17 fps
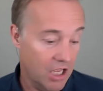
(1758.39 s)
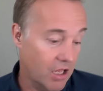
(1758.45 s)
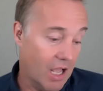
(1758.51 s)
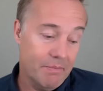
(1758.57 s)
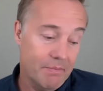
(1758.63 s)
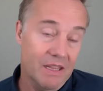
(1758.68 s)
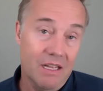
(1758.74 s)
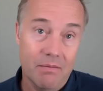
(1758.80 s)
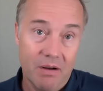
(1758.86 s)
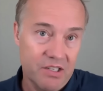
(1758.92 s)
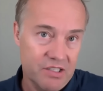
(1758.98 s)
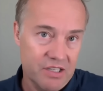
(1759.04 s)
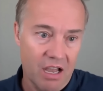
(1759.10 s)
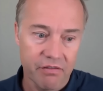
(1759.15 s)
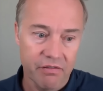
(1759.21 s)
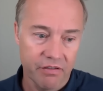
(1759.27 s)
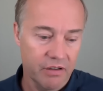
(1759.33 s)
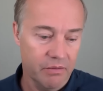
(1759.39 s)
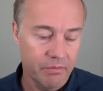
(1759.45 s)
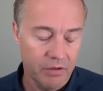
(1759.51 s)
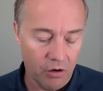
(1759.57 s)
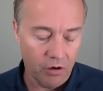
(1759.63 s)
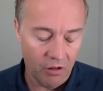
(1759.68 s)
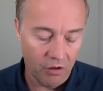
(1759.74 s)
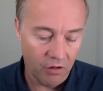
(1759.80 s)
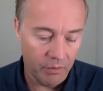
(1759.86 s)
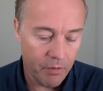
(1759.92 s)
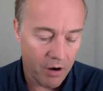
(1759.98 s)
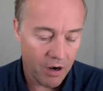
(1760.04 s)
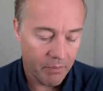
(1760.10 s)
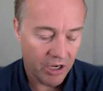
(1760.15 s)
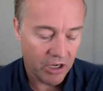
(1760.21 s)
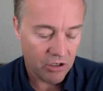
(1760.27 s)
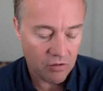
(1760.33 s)
And you know, I've been there myself in the other
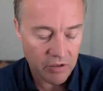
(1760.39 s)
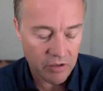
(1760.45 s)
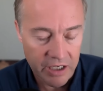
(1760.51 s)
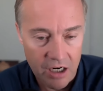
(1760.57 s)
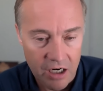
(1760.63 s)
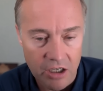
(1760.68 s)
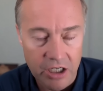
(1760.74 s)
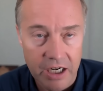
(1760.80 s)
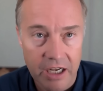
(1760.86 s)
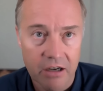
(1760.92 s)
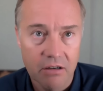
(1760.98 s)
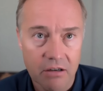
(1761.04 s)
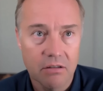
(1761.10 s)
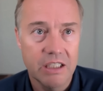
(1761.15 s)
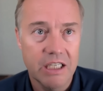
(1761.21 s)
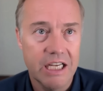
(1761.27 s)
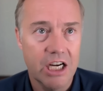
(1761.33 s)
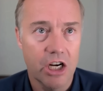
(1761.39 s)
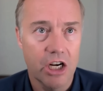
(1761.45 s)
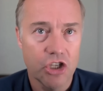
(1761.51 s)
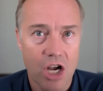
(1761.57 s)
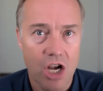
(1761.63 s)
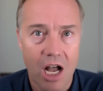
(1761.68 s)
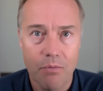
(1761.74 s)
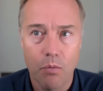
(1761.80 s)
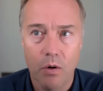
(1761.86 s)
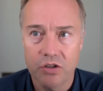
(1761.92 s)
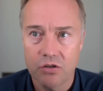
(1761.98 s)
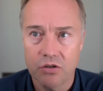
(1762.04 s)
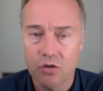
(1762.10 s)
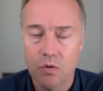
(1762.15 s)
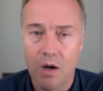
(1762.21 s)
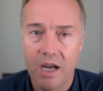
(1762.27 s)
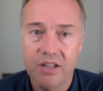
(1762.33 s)
part of my career, you know, needed a job
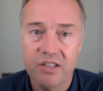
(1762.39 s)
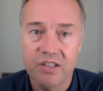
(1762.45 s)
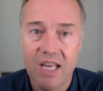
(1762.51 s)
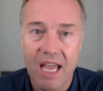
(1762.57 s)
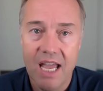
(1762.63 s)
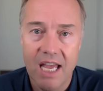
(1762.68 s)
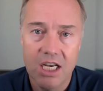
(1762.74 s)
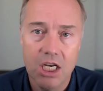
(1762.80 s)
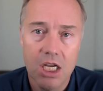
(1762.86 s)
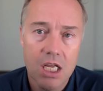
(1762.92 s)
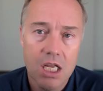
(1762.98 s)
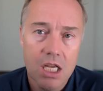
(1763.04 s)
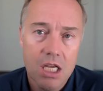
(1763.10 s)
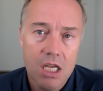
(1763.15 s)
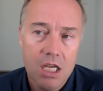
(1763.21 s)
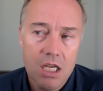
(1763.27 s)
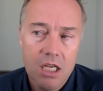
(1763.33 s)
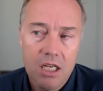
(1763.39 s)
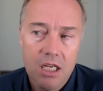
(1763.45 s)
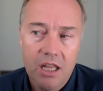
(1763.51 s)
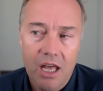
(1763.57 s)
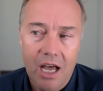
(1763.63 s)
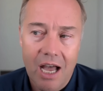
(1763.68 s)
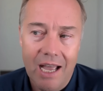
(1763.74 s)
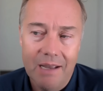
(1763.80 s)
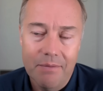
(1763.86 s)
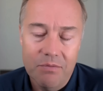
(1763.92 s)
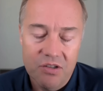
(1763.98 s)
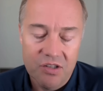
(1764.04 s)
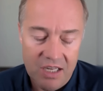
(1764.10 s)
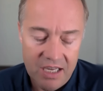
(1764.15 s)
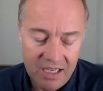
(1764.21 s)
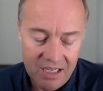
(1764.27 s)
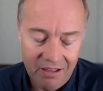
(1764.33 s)
once or twice. And
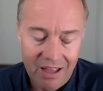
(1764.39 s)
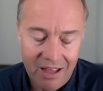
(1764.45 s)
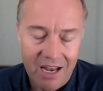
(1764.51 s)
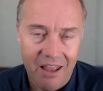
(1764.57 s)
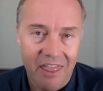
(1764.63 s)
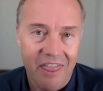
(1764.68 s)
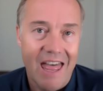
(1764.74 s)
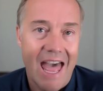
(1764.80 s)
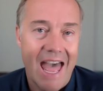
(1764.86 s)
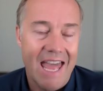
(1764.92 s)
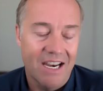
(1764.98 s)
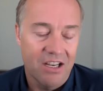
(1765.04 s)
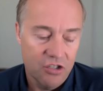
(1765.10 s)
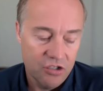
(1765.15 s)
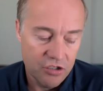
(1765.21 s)
I'm seeing a lot of that.